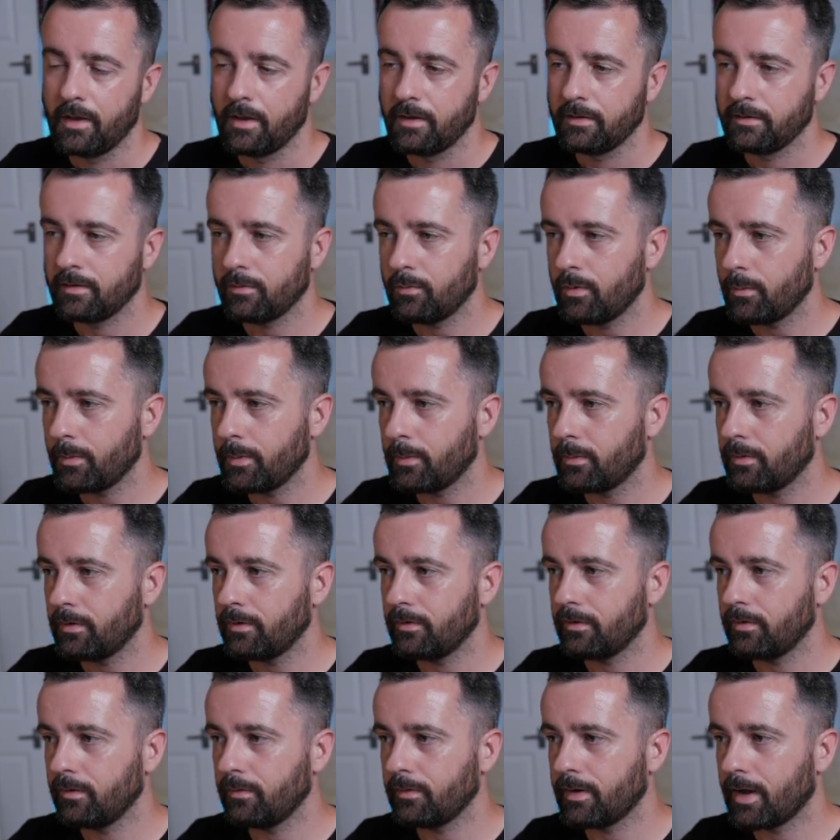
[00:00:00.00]
So what we want
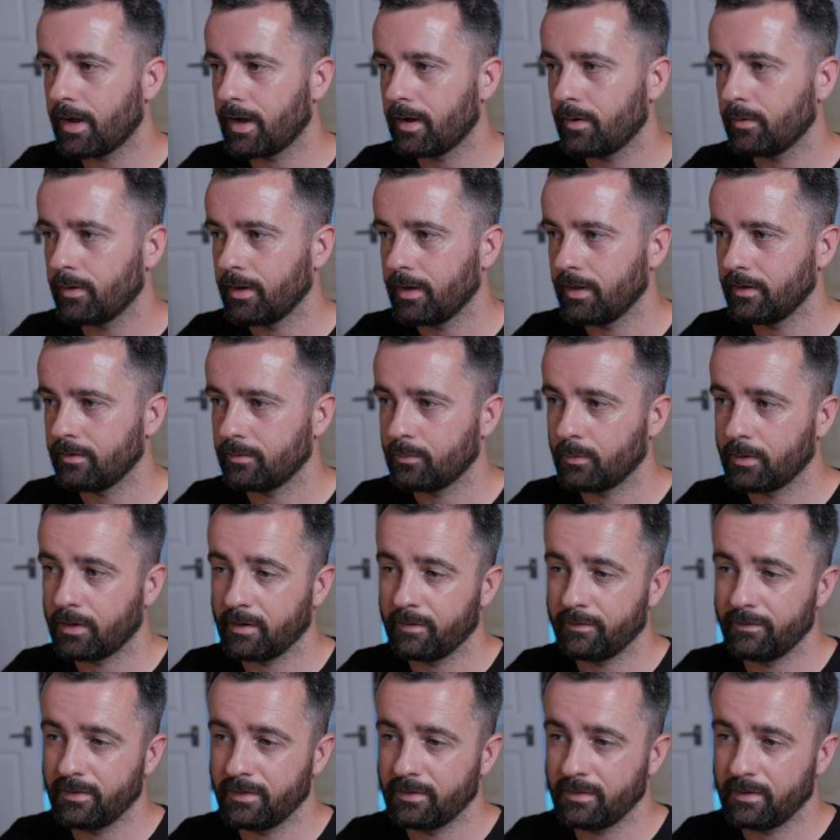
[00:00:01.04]
to do now is we're going
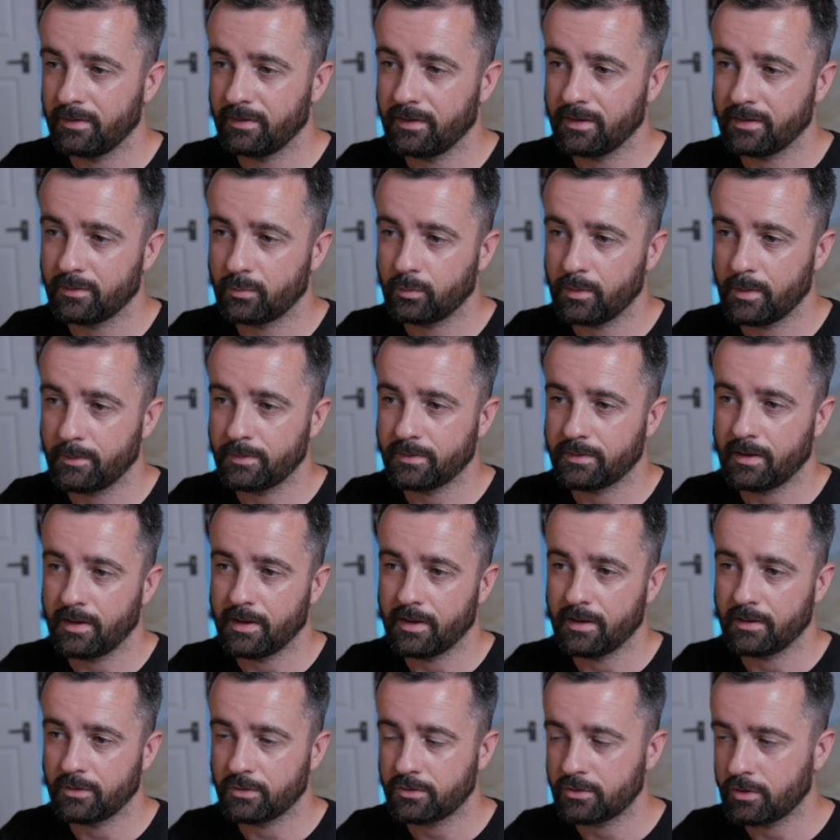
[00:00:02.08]
to visit this website,
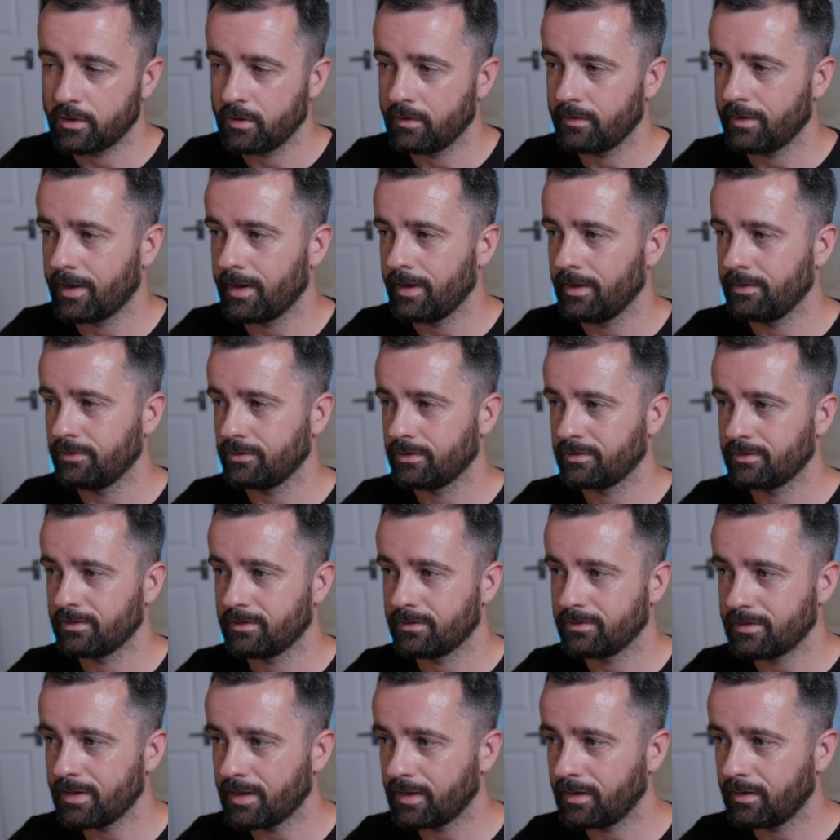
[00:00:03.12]
and I'll show you that in just a
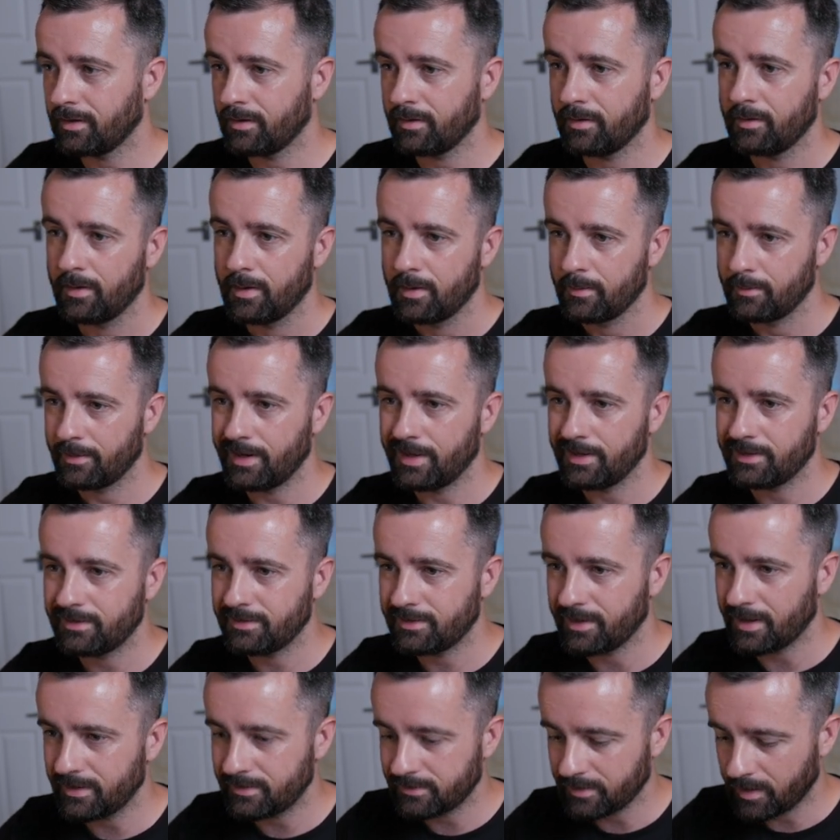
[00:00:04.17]
second. But let's
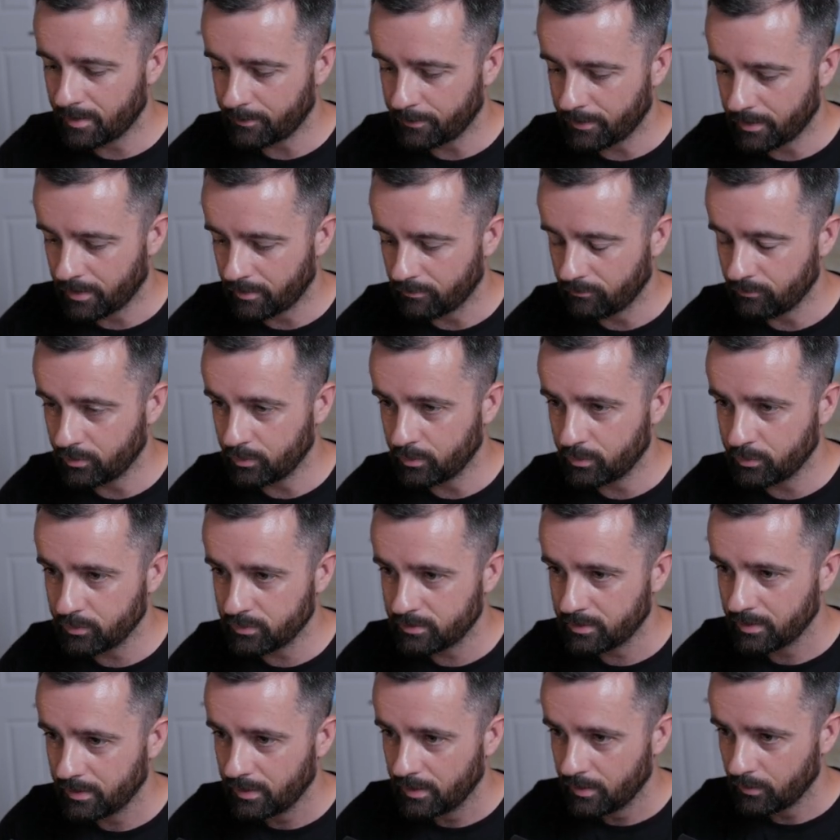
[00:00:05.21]
set up our
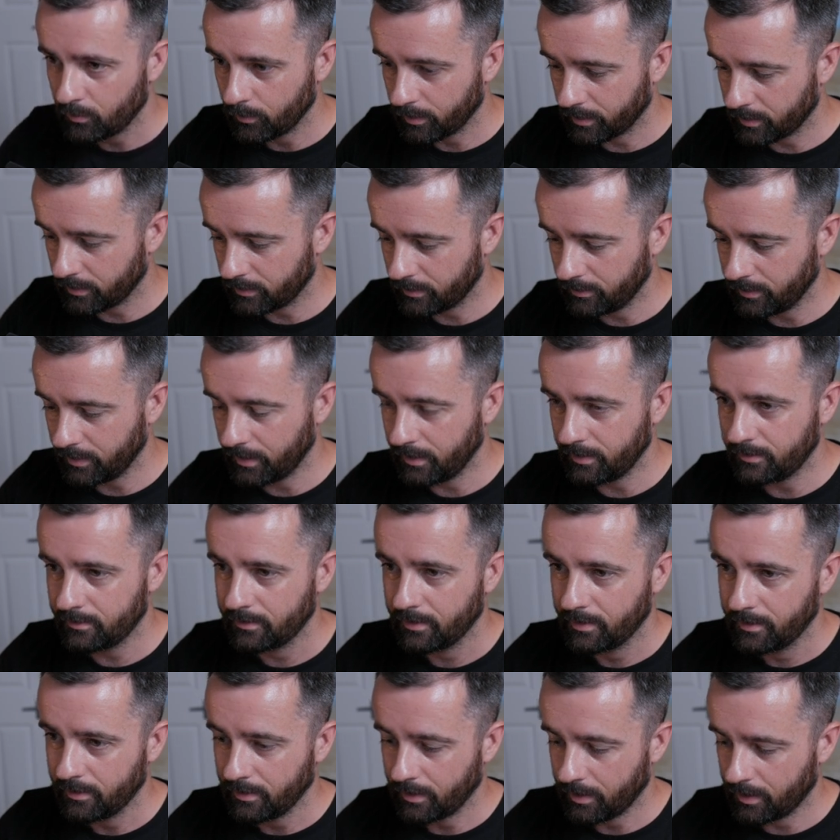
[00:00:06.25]
rules. We're going to need
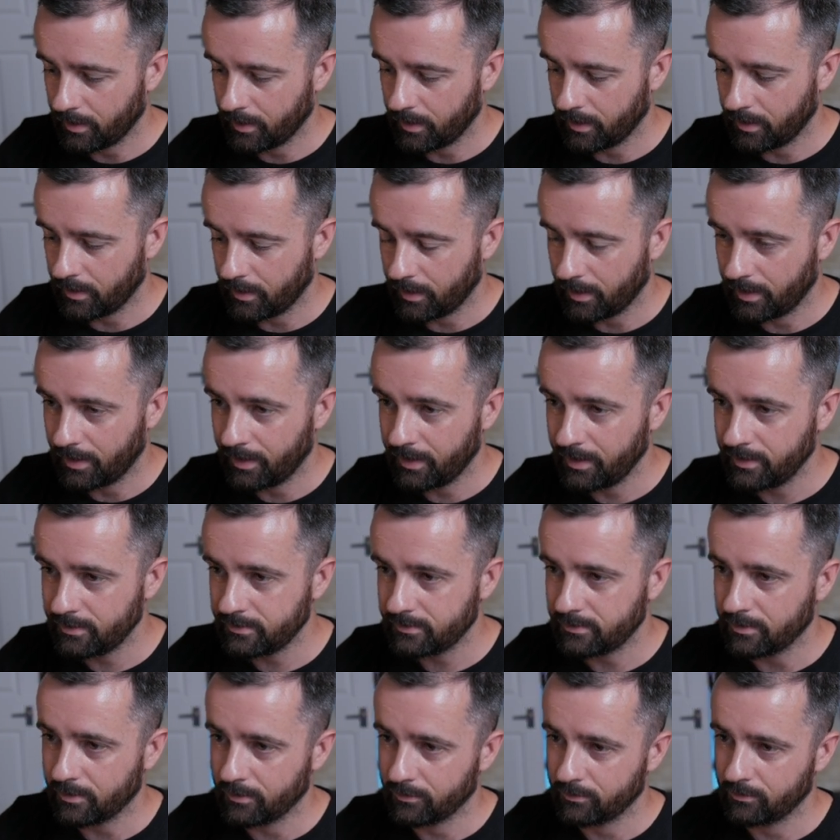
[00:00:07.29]
a
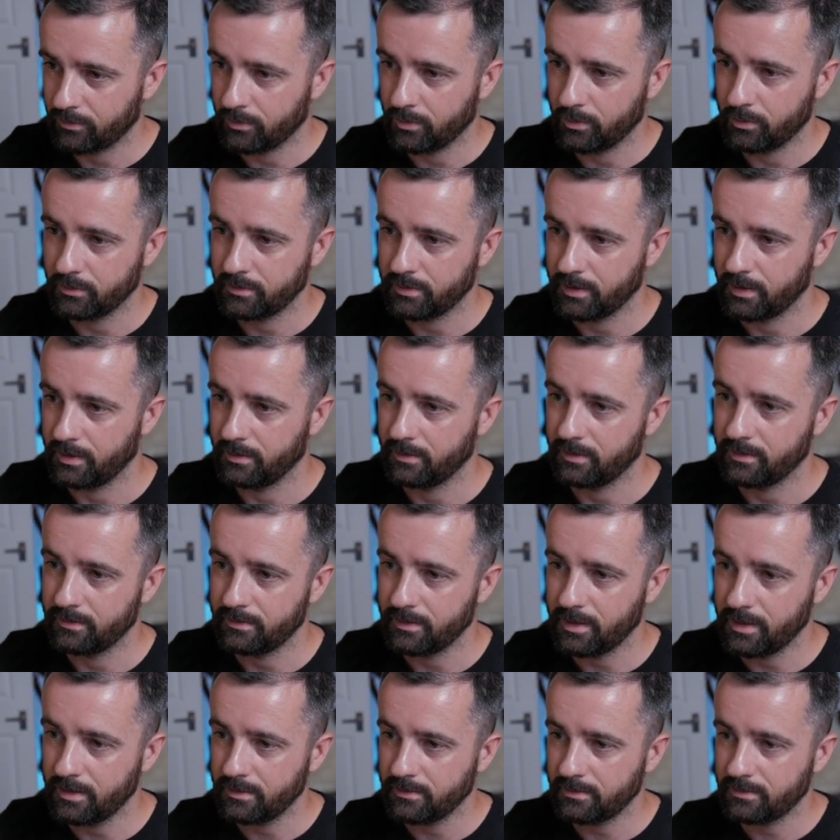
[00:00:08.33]
list of rules in this
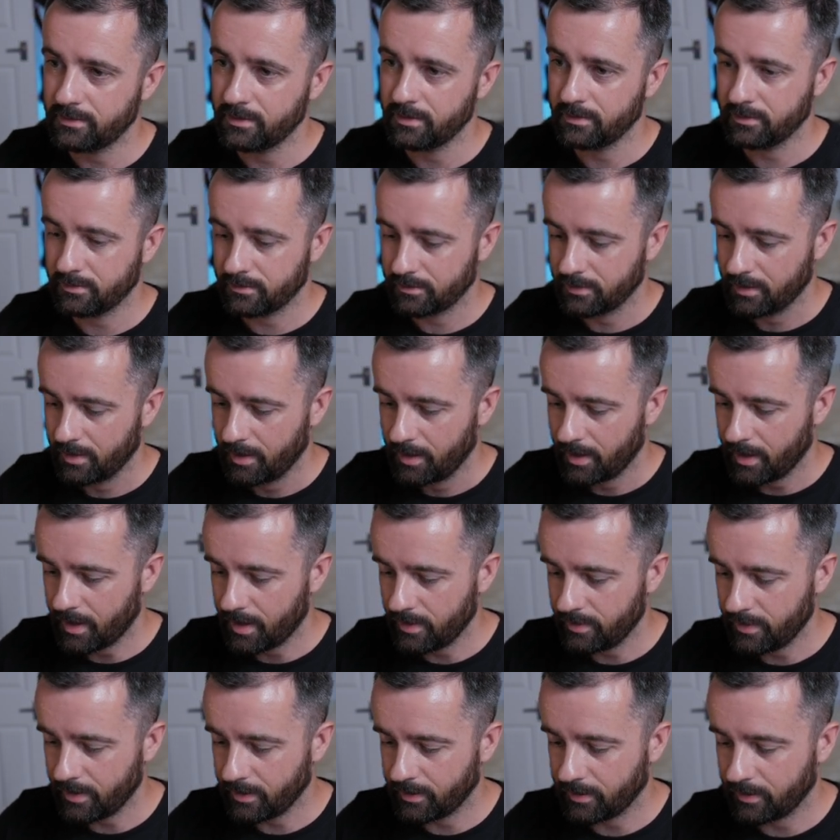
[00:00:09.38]
instance,
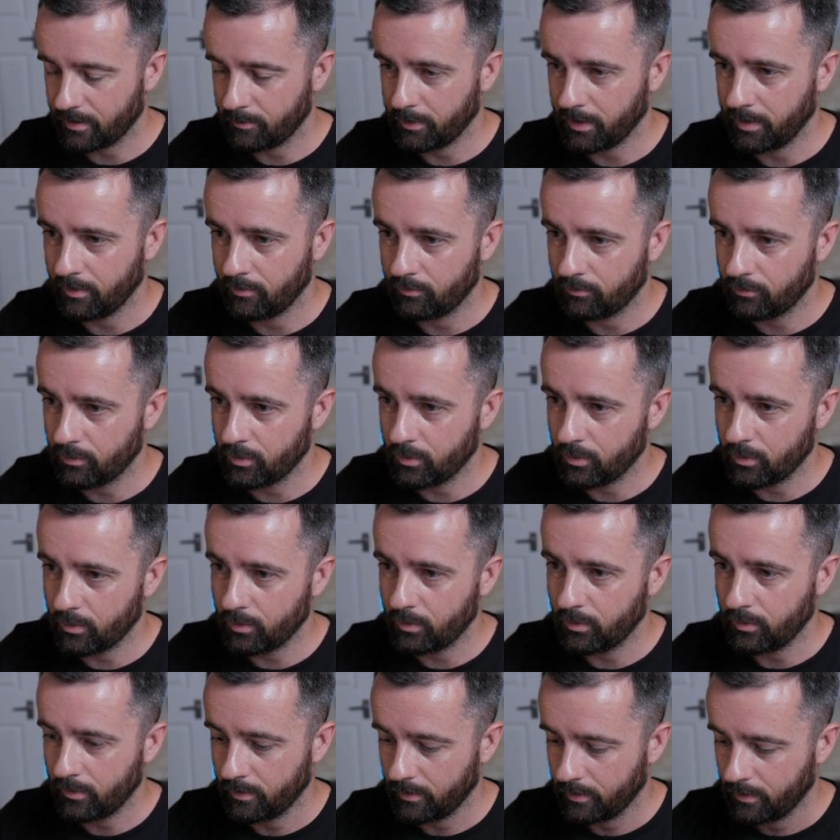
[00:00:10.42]
and they're going to be
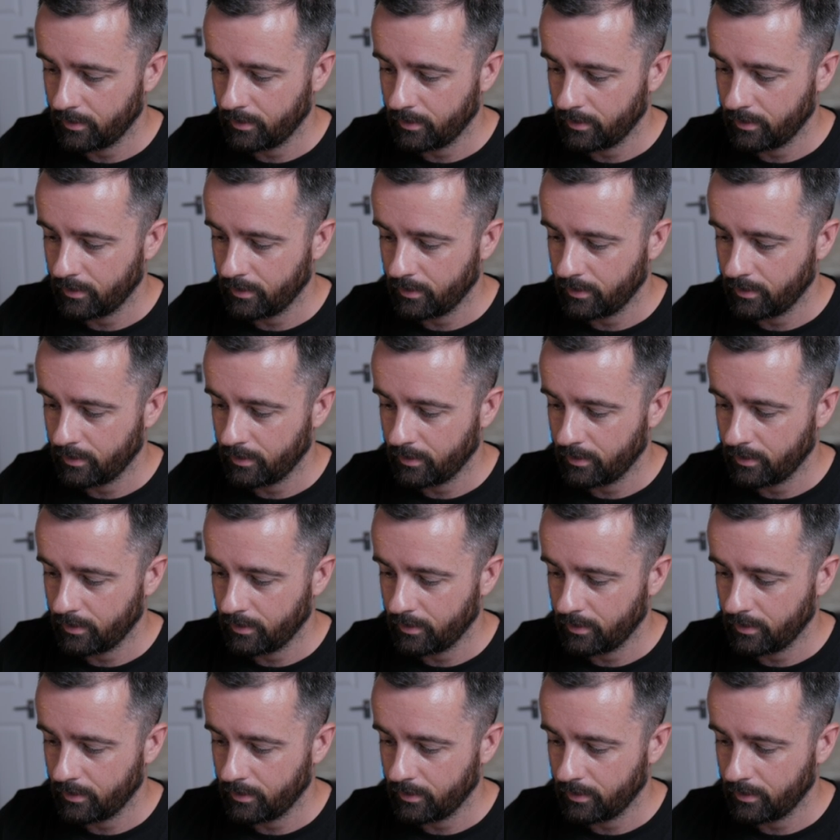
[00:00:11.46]
rule,